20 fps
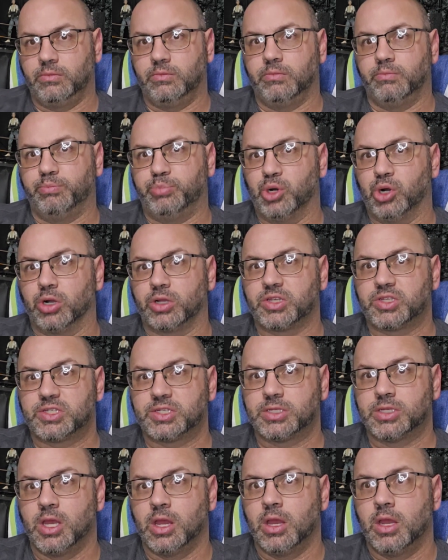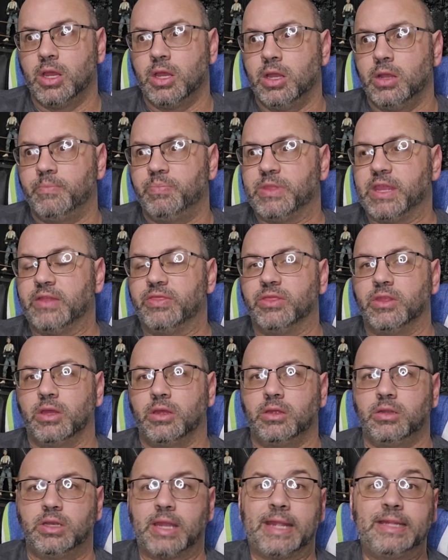books in
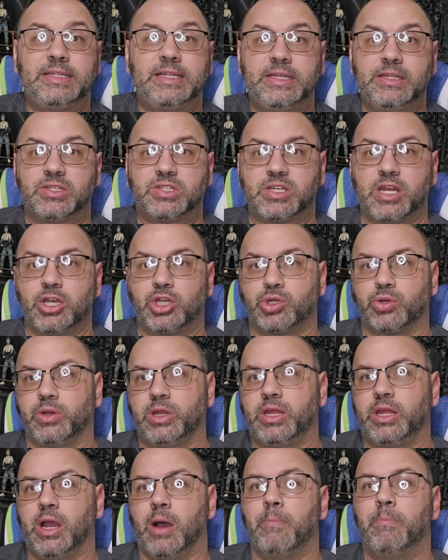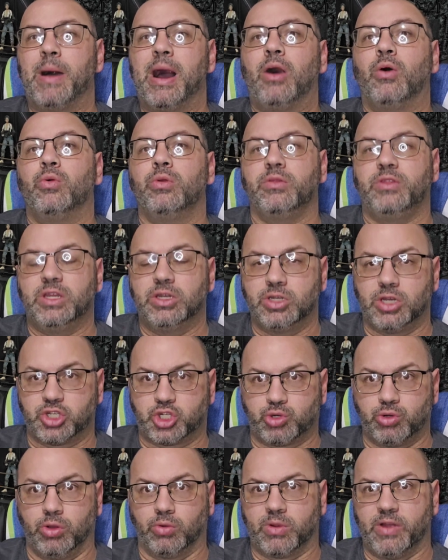the 19th century about the
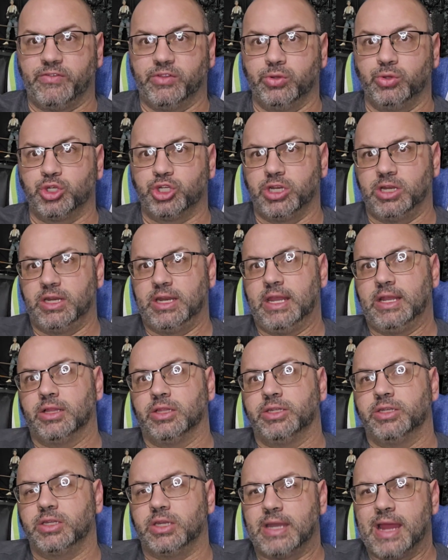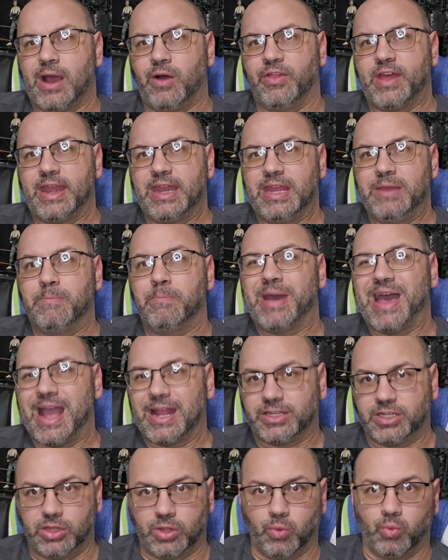Industrial Revolution in England and how that
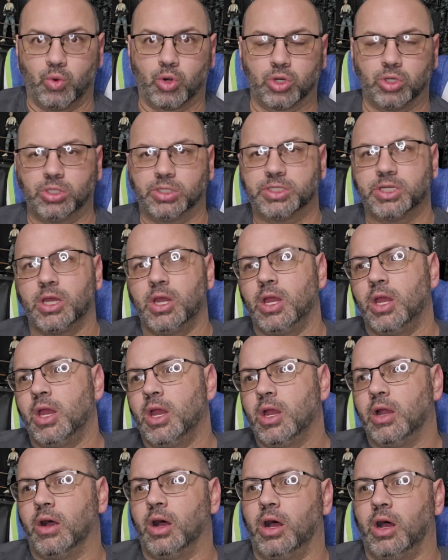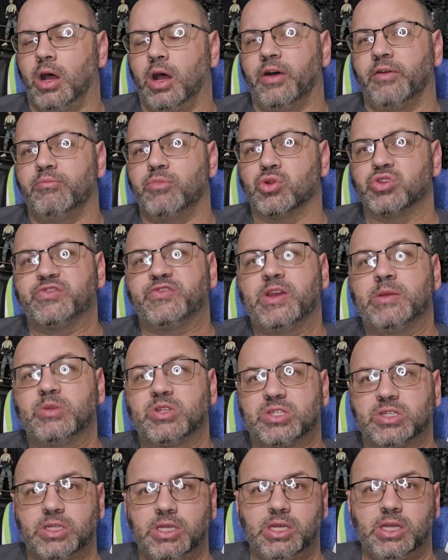impacted the world. Most
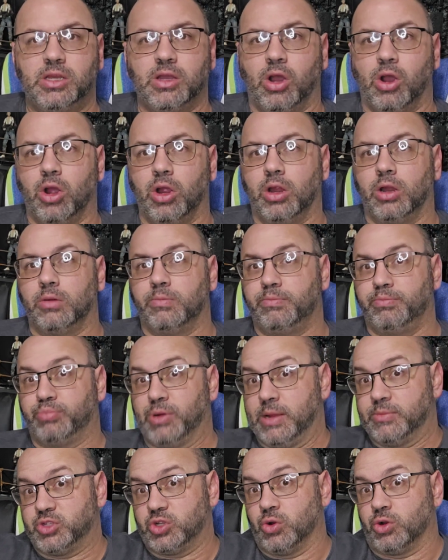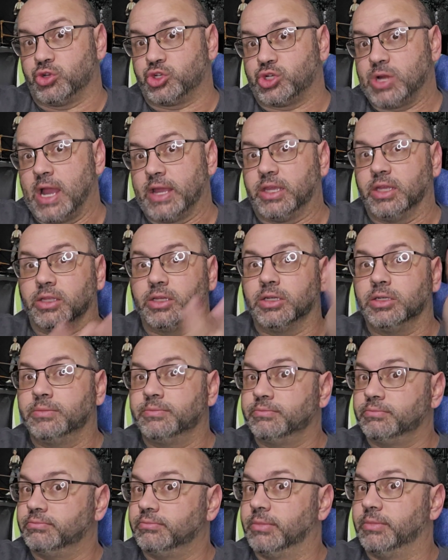famously are Bram Stoker's Dracula
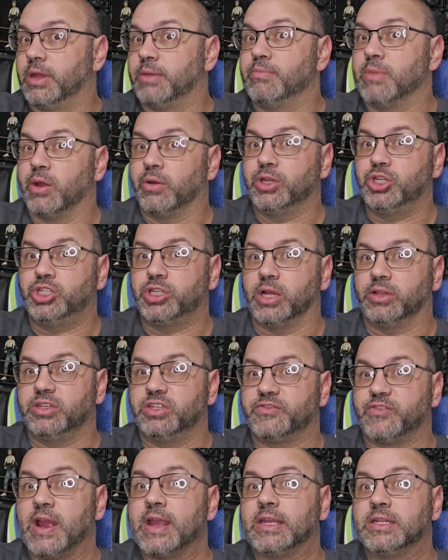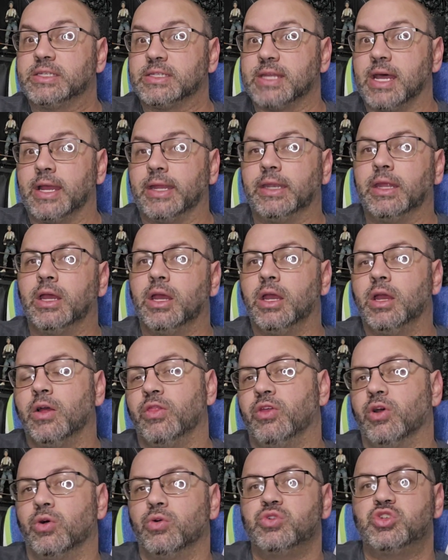and Mary Shelley's Frankenstein.
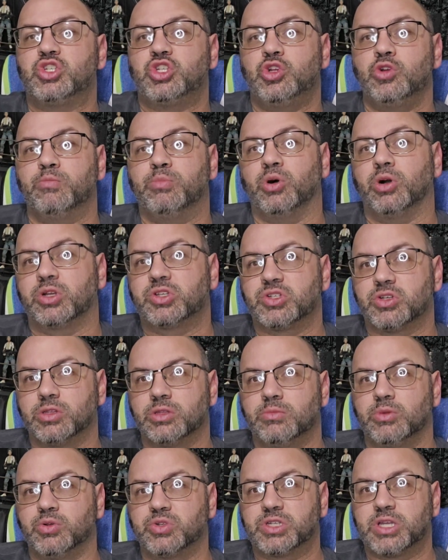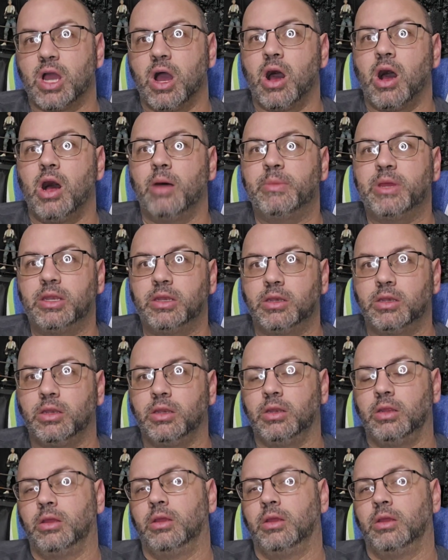Those two books are the most common